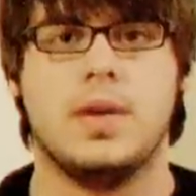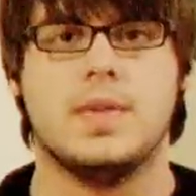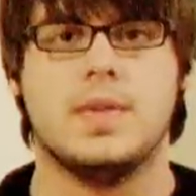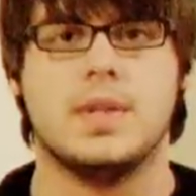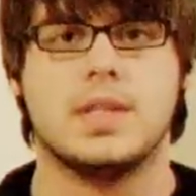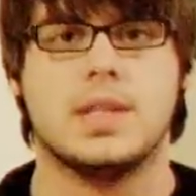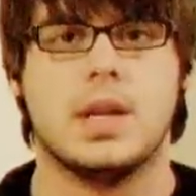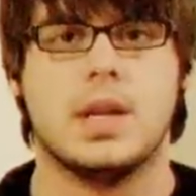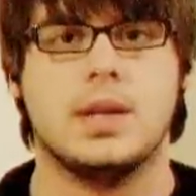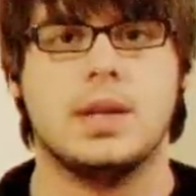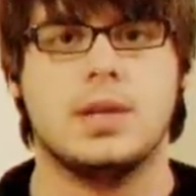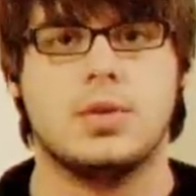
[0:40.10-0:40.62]

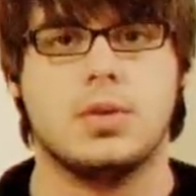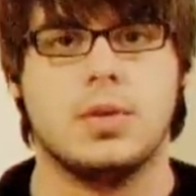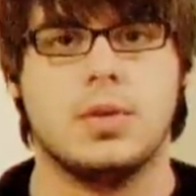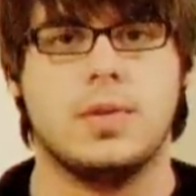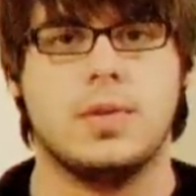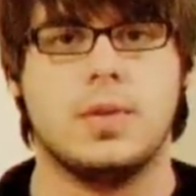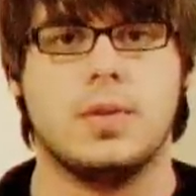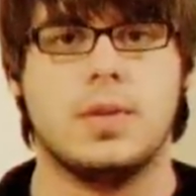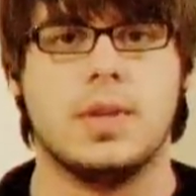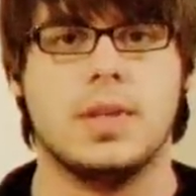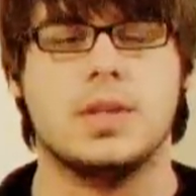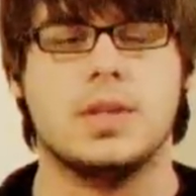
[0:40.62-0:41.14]
Decided to
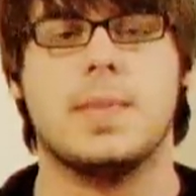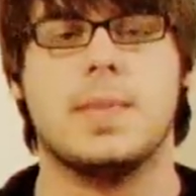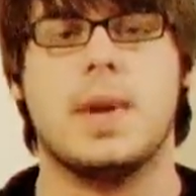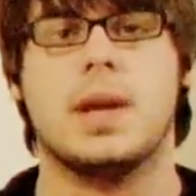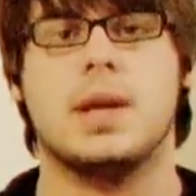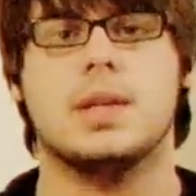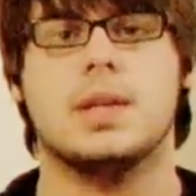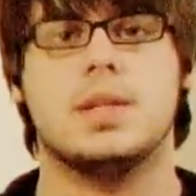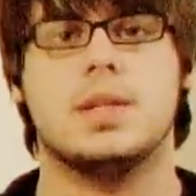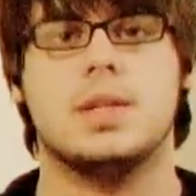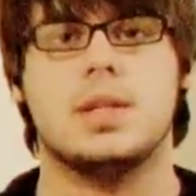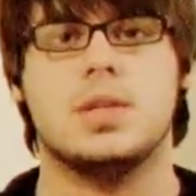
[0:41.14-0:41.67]
review this
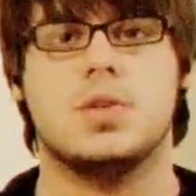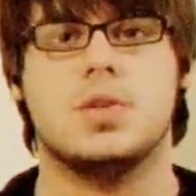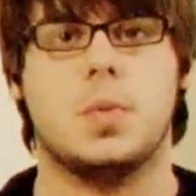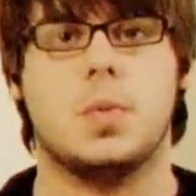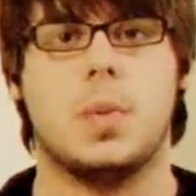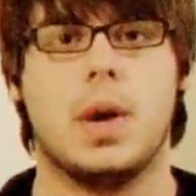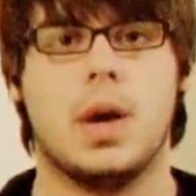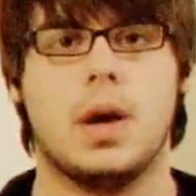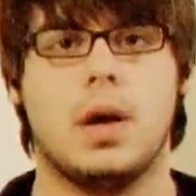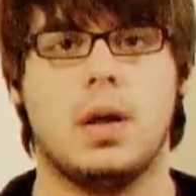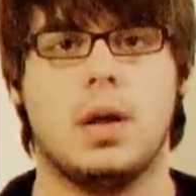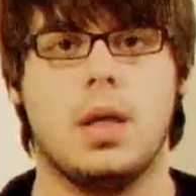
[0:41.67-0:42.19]
magazine,
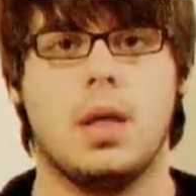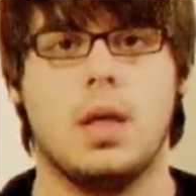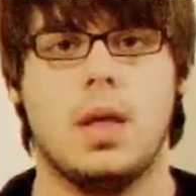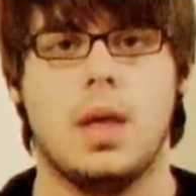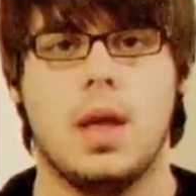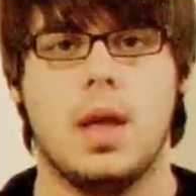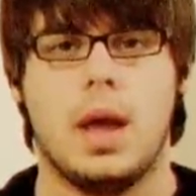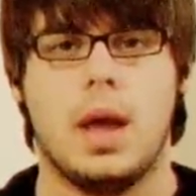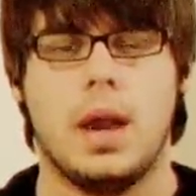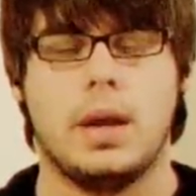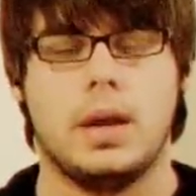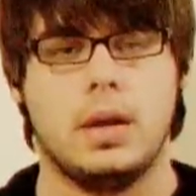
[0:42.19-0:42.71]
Dwell,
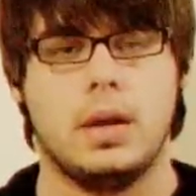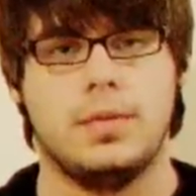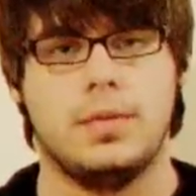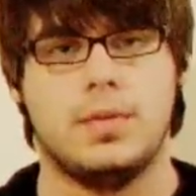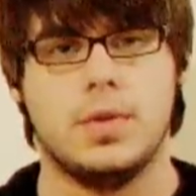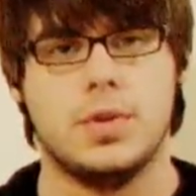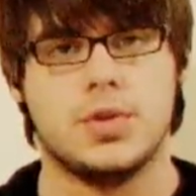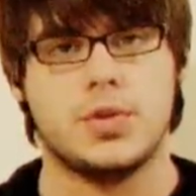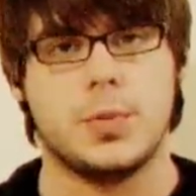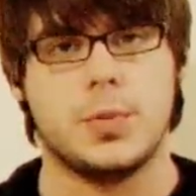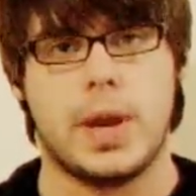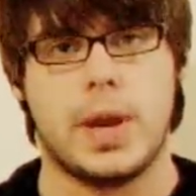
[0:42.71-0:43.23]
and any
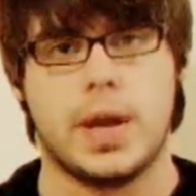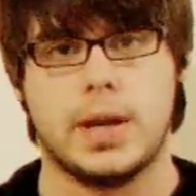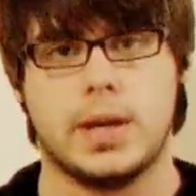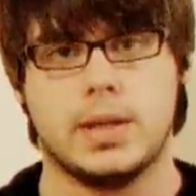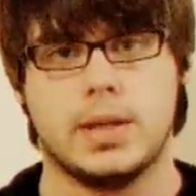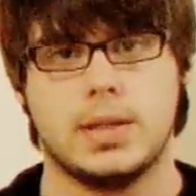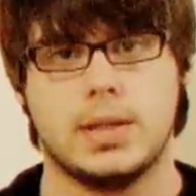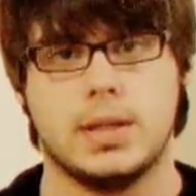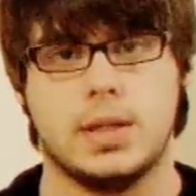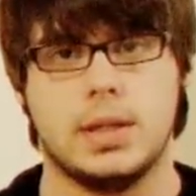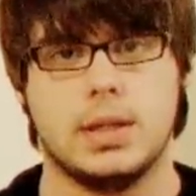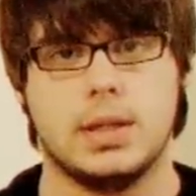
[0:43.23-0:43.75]
future
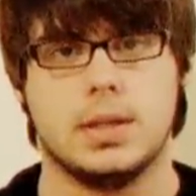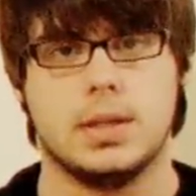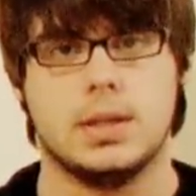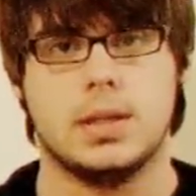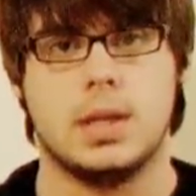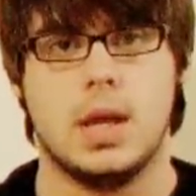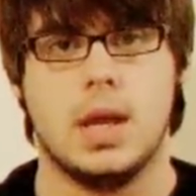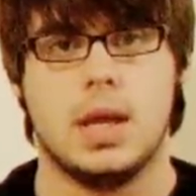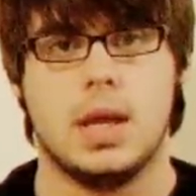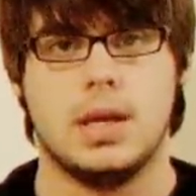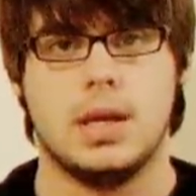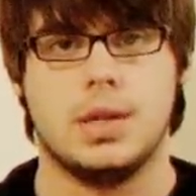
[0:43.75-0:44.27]

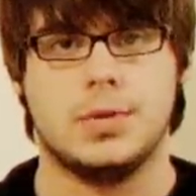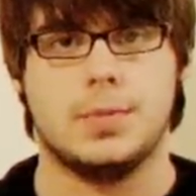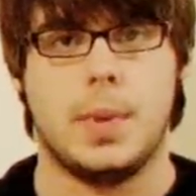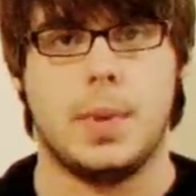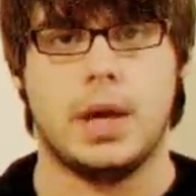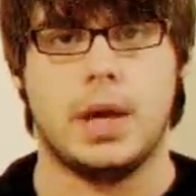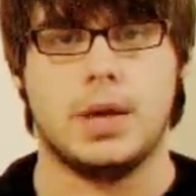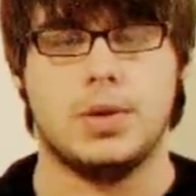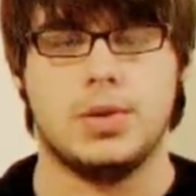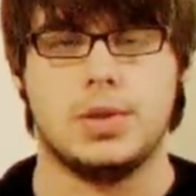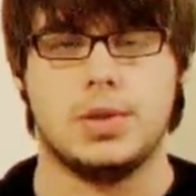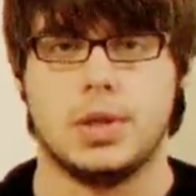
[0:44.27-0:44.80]
magazines is
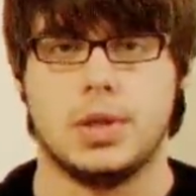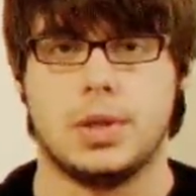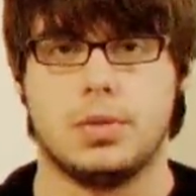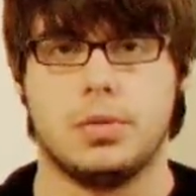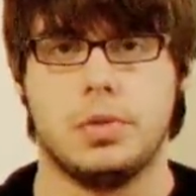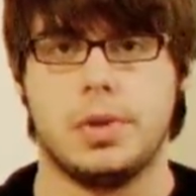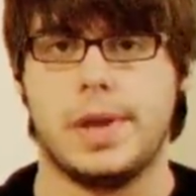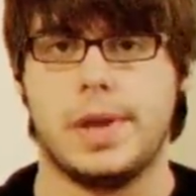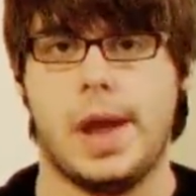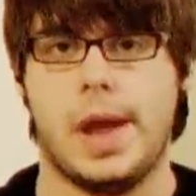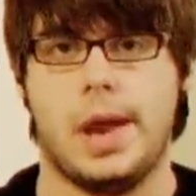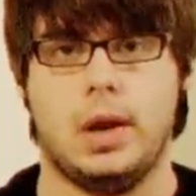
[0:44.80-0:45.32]
by using
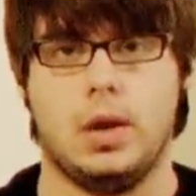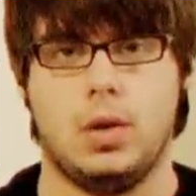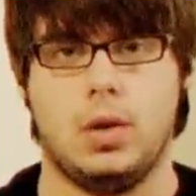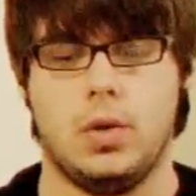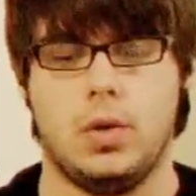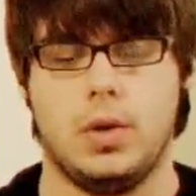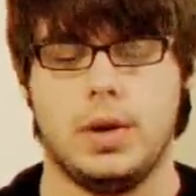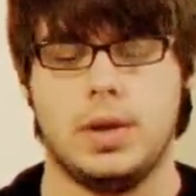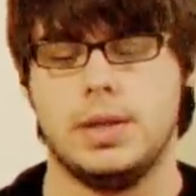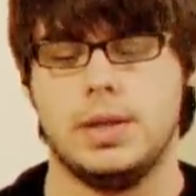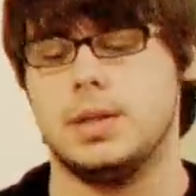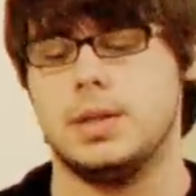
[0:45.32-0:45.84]
three
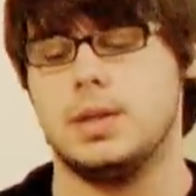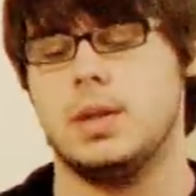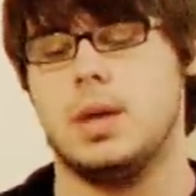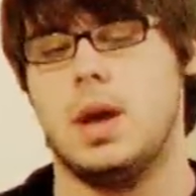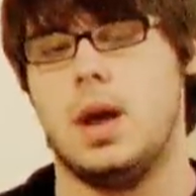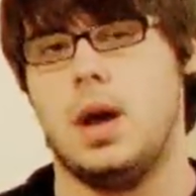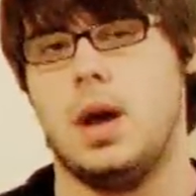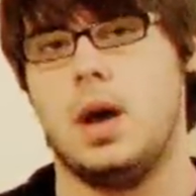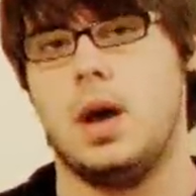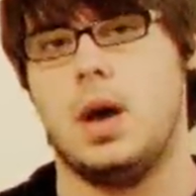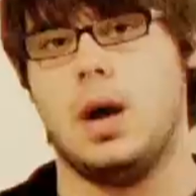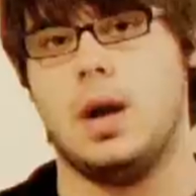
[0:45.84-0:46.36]
categories:
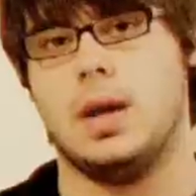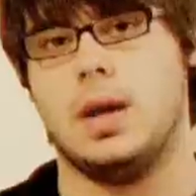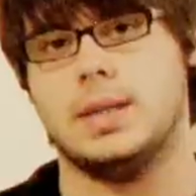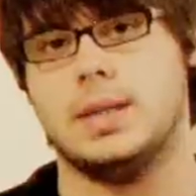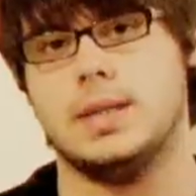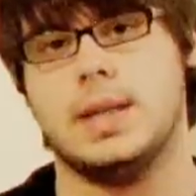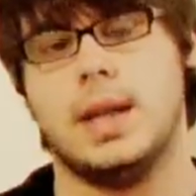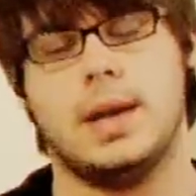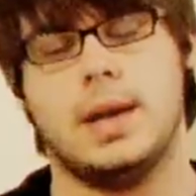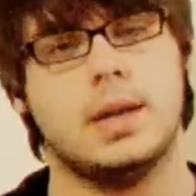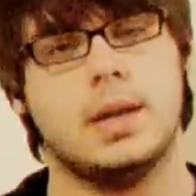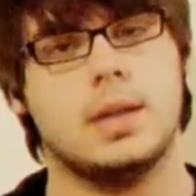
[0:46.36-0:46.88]

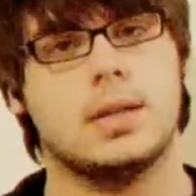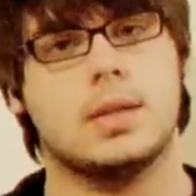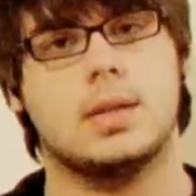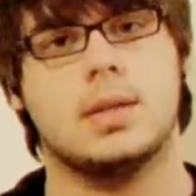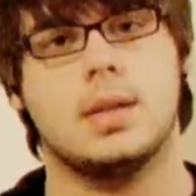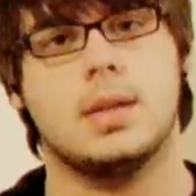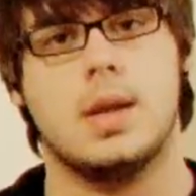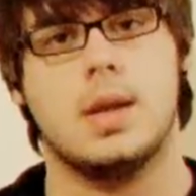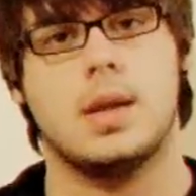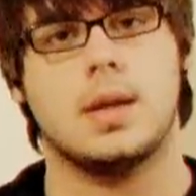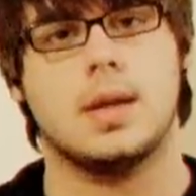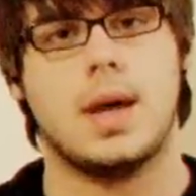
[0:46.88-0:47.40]

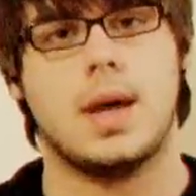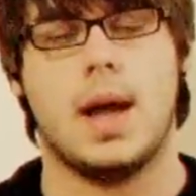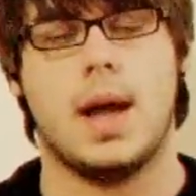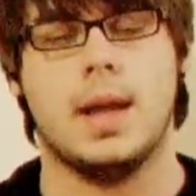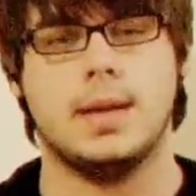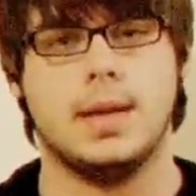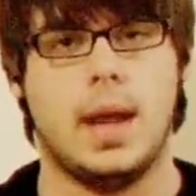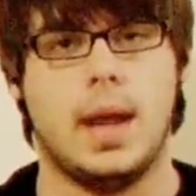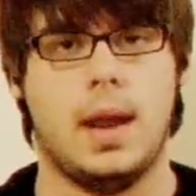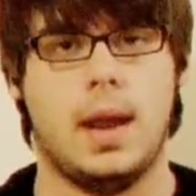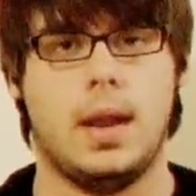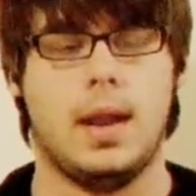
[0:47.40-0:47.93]
aesthetics,
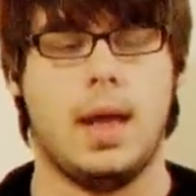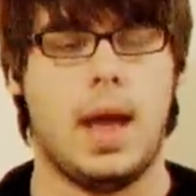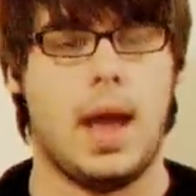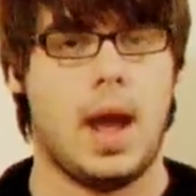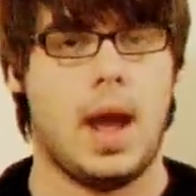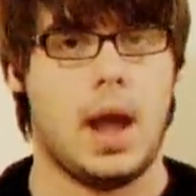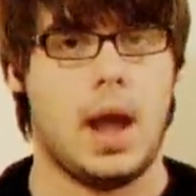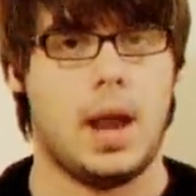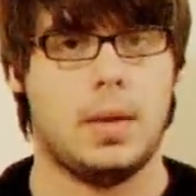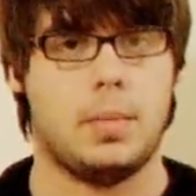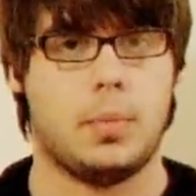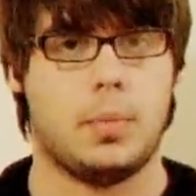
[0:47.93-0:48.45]
content,
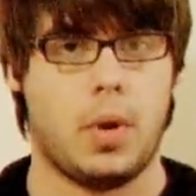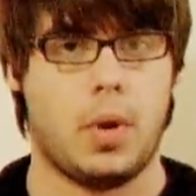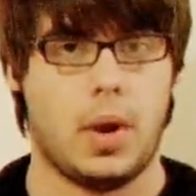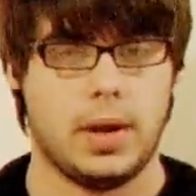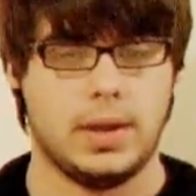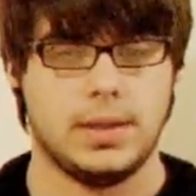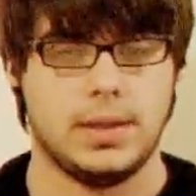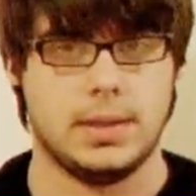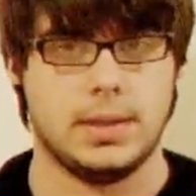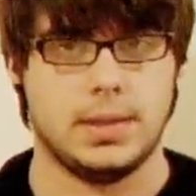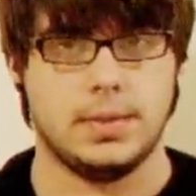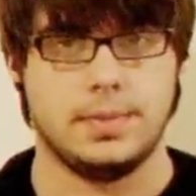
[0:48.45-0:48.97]
and
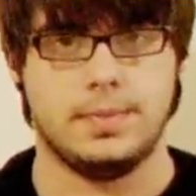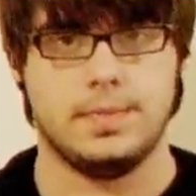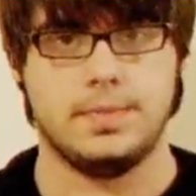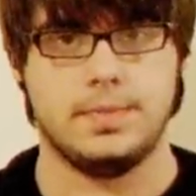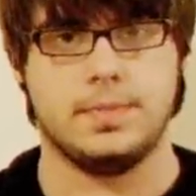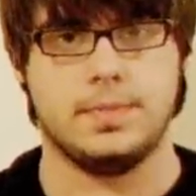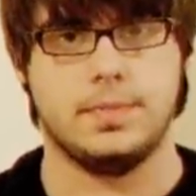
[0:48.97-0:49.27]
price.